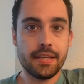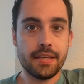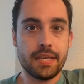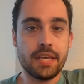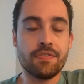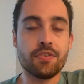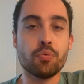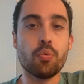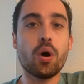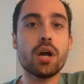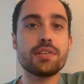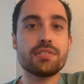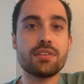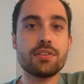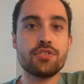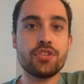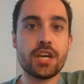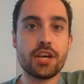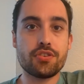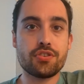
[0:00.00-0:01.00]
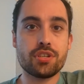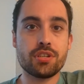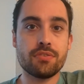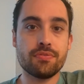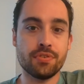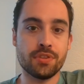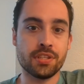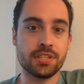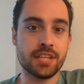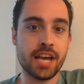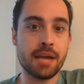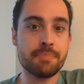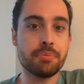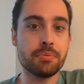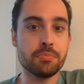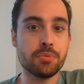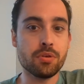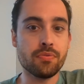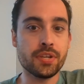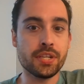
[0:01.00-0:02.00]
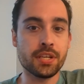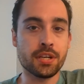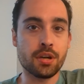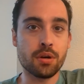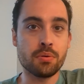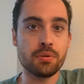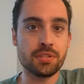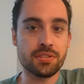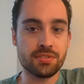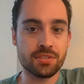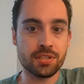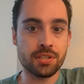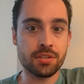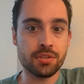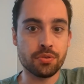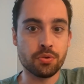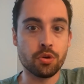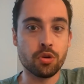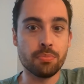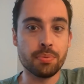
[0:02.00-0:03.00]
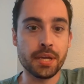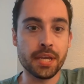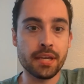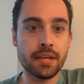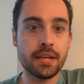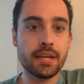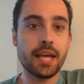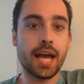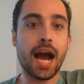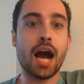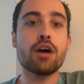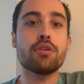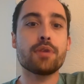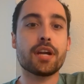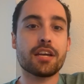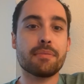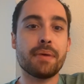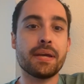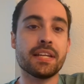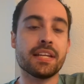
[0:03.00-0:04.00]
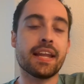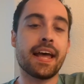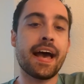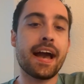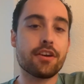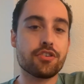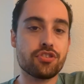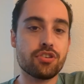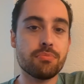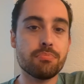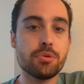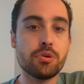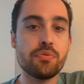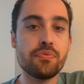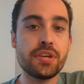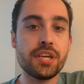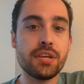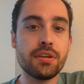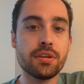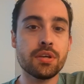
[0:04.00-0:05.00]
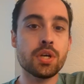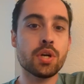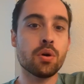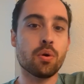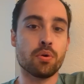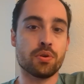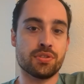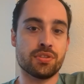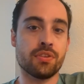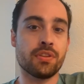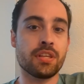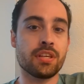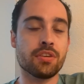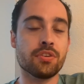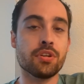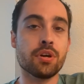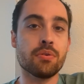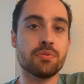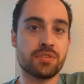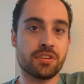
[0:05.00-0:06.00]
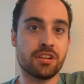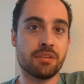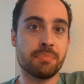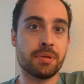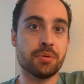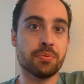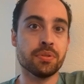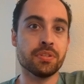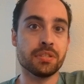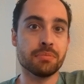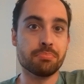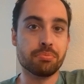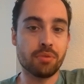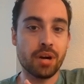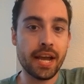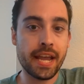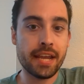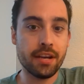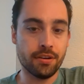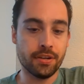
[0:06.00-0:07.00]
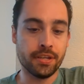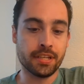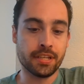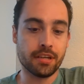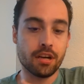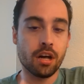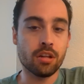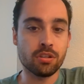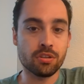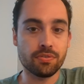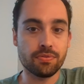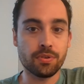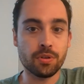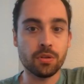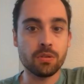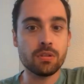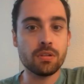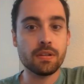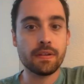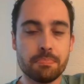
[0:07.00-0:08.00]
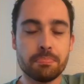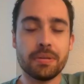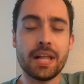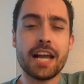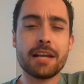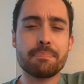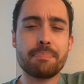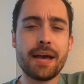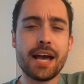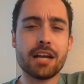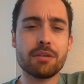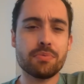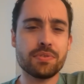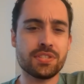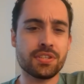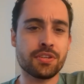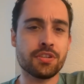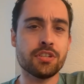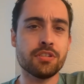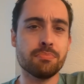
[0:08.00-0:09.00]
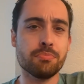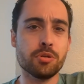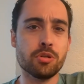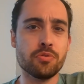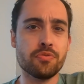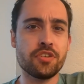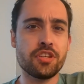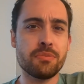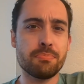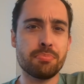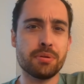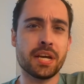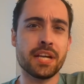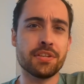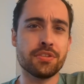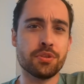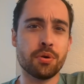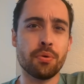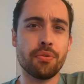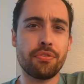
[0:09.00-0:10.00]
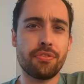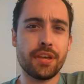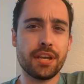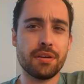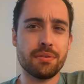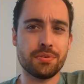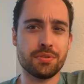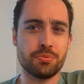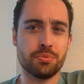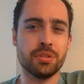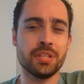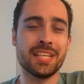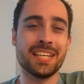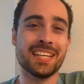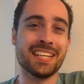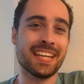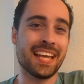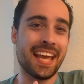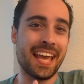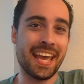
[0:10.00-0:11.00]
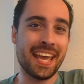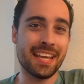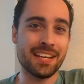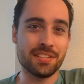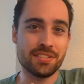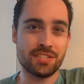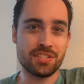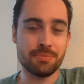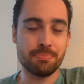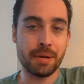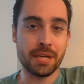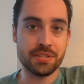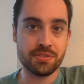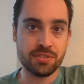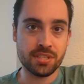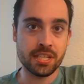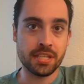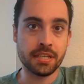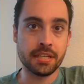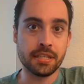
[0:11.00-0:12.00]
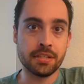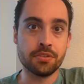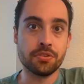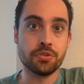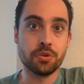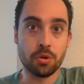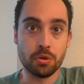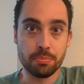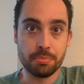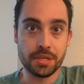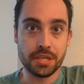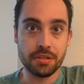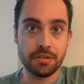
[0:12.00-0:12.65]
If you want a suggestion for the type of movie to go and see in Dolby, I would recommend an action movie or something you know is going to be really bright and colorful. Black Bag was a good movie, but I don't think it was really enhanced by seeing it in Dolby.